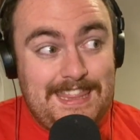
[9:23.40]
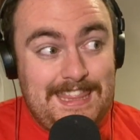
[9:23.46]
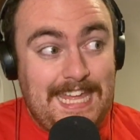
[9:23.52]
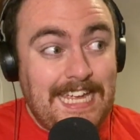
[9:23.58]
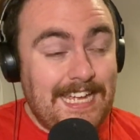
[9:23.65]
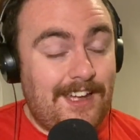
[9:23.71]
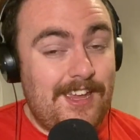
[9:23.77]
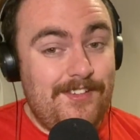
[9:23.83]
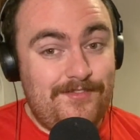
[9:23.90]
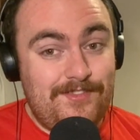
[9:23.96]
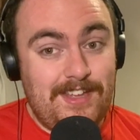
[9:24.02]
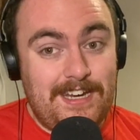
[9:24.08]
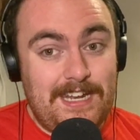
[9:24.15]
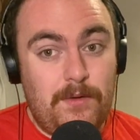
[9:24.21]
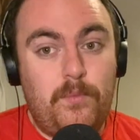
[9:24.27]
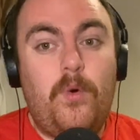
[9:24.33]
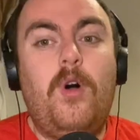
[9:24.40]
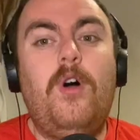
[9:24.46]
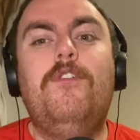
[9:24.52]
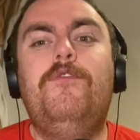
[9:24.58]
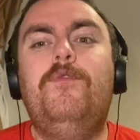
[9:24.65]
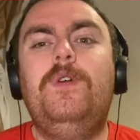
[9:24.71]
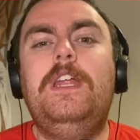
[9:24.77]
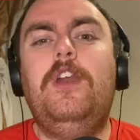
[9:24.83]
I've done it. What
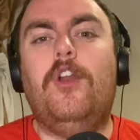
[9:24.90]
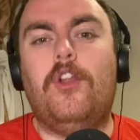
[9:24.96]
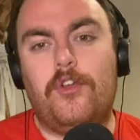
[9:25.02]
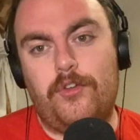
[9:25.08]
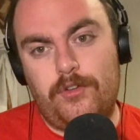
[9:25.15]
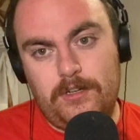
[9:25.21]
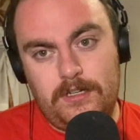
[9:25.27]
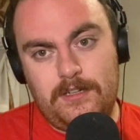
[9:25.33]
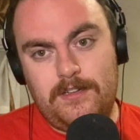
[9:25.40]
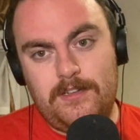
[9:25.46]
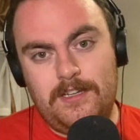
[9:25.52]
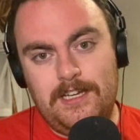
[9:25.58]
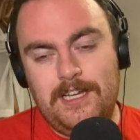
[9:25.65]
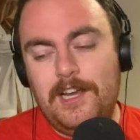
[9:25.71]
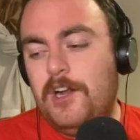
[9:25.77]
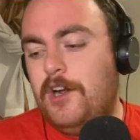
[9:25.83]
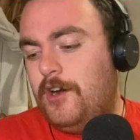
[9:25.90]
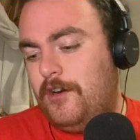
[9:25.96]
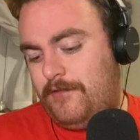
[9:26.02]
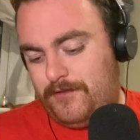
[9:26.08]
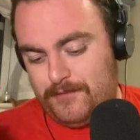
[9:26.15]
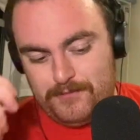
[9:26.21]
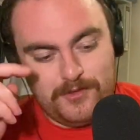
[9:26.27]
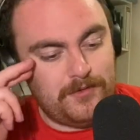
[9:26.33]
have we learned
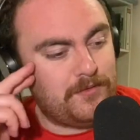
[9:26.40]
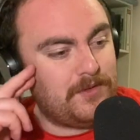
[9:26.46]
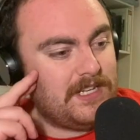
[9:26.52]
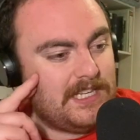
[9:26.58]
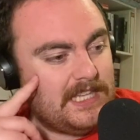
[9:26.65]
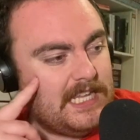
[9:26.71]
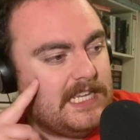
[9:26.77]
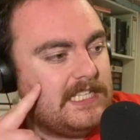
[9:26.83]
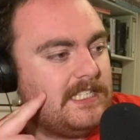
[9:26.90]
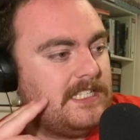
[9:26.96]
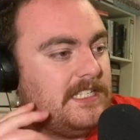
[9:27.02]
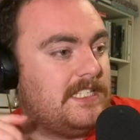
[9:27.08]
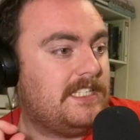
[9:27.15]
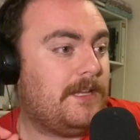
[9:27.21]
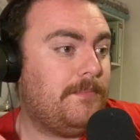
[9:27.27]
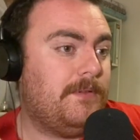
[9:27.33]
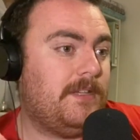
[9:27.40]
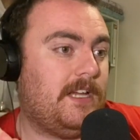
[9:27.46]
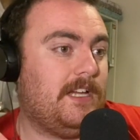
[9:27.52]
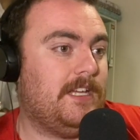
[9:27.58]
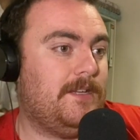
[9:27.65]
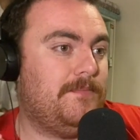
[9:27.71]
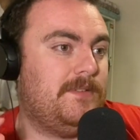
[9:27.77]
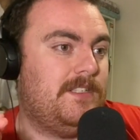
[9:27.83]
from doing this?
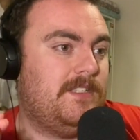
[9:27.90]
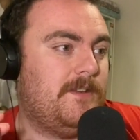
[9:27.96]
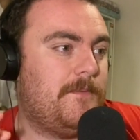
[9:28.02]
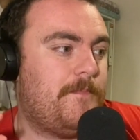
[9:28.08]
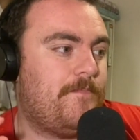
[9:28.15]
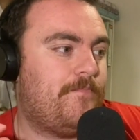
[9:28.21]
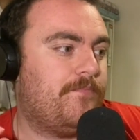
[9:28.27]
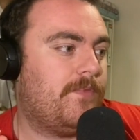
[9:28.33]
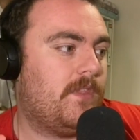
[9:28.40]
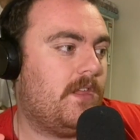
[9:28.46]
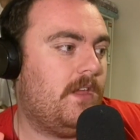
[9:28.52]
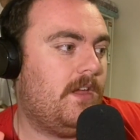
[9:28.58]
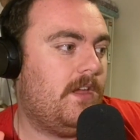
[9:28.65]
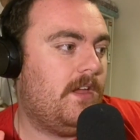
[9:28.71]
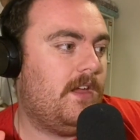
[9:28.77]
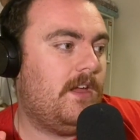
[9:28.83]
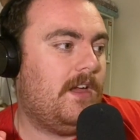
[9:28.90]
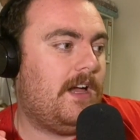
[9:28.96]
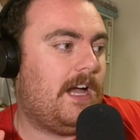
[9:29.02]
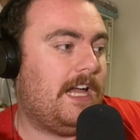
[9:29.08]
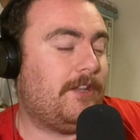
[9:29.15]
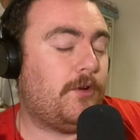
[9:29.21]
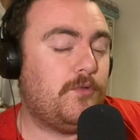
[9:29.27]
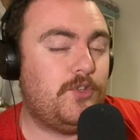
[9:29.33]
Sometimes
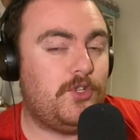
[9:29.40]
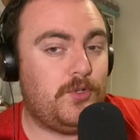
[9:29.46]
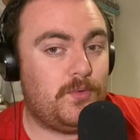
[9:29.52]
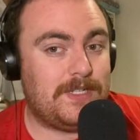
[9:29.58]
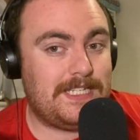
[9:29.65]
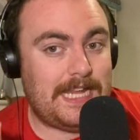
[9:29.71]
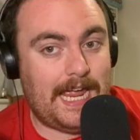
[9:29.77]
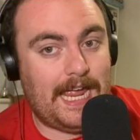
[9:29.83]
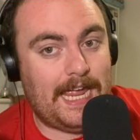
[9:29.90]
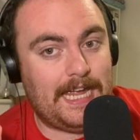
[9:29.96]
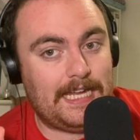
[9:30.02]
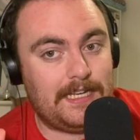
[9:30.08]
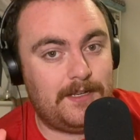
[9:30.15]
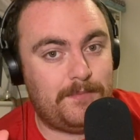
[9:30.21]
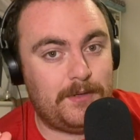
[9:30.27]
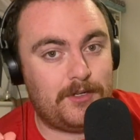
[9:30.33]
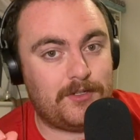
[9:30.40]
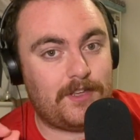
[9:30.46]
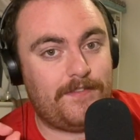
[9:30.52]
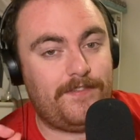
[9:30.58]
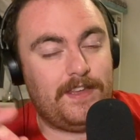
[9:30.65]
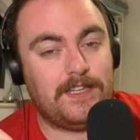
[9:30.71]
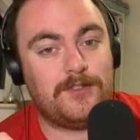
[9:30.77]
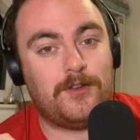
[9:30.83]
I don't do a tag because I
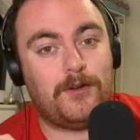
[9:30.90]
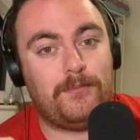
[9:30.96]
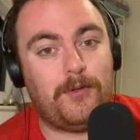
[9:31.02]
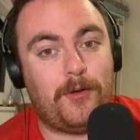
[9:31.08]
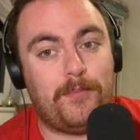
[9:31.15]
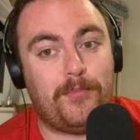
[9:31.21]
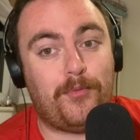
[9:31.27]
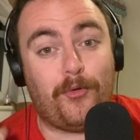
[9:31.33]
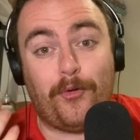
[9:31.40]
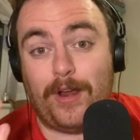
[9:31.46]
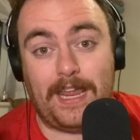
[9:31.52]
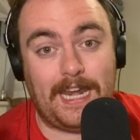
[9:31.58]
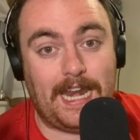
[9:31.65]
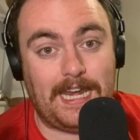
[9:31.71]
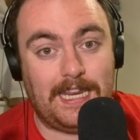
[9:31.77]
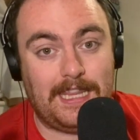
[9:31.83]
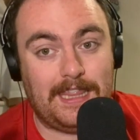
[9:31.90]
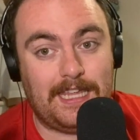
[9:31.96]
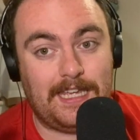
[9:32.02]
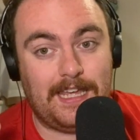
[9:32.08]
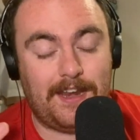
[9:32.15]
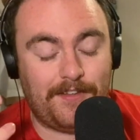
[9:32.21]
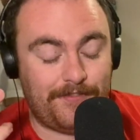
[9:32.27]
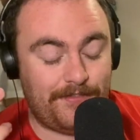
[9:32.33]
feel as though I'm not bringing anything.
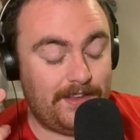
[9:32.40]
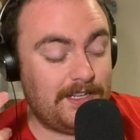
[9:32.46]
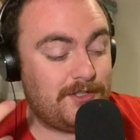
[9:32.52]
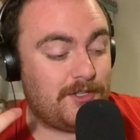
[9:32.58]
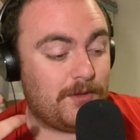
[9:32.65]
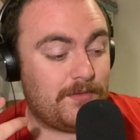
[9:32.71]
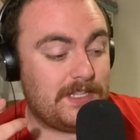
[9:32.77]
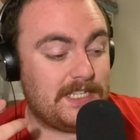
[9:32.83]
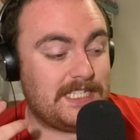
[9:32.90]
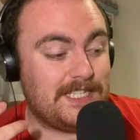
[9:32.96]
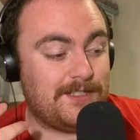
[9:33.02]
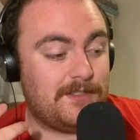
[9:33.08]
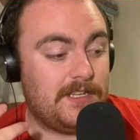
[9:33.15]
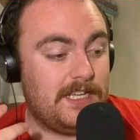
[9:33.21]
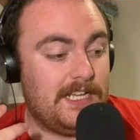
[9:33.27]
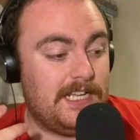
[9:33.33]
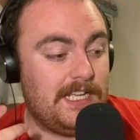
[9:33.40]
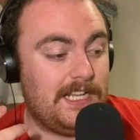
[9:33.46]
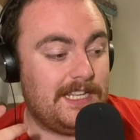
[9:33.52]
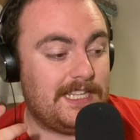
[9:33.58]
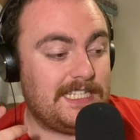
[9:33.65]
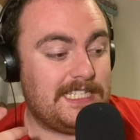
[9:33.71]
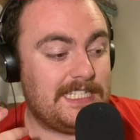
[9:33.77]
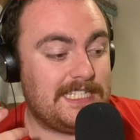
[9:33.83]
And I feel as though this
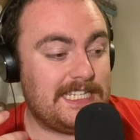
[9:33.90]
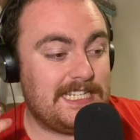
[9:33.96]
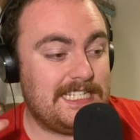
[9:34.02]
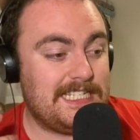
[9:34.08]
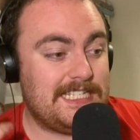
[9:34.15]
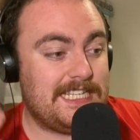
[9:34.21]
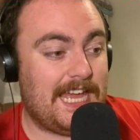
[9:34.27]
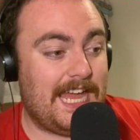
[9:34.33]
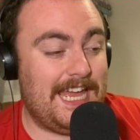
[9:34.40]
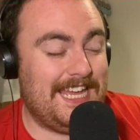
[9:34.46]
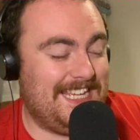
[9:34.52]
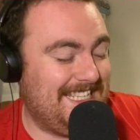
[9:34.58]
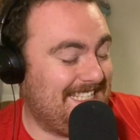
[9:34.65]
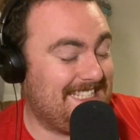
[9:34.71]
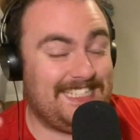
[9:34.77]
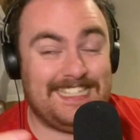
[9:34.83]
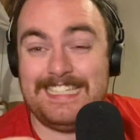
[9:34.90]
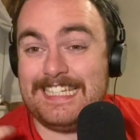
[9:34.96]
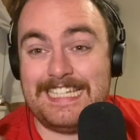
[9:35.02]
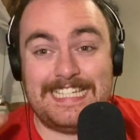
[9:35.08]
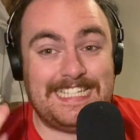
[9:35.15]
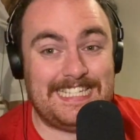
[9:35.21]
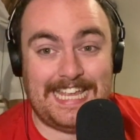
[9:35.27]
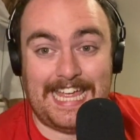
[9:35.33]
is
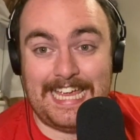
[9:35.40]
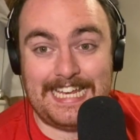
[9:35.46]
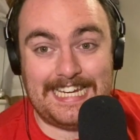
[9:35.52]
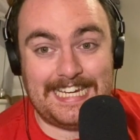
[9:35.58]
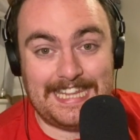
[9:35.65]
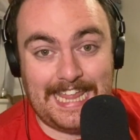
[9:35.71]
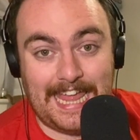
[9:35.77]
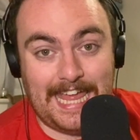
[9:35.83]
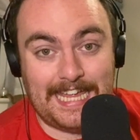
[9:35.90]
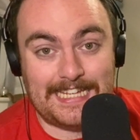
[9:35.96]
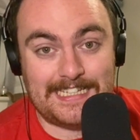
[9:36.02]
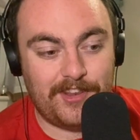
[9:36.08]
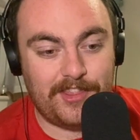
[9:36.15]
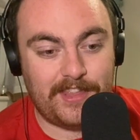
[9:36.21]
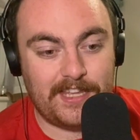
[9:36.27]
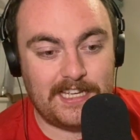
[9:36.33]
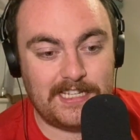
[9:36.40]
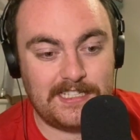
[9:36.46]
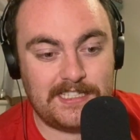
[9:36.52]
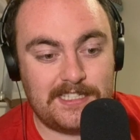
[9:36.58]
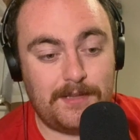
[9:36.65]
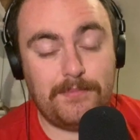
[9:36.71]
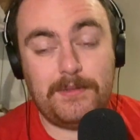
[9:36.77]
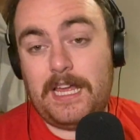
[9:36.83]
exactly that.
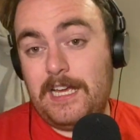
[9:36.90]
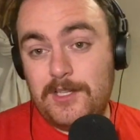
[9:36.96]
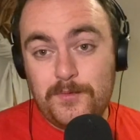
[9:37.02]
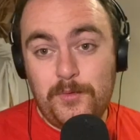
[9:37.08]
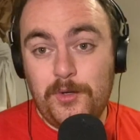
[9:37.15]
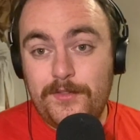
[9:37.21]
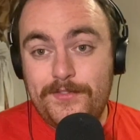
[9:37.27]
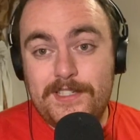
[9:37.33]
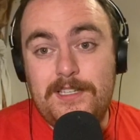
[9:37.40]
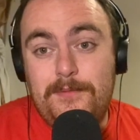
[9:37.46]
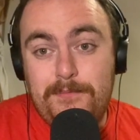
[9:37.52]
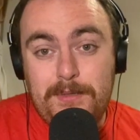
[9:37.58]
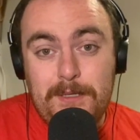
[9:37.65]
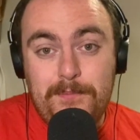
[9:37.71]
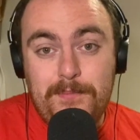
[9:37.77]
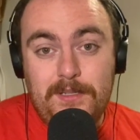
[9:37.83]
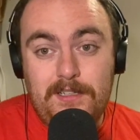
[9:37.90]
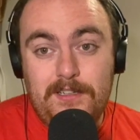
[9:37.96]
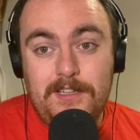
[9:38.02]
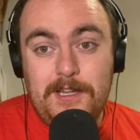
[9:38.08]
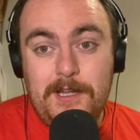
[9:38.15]
Some tags work for some people.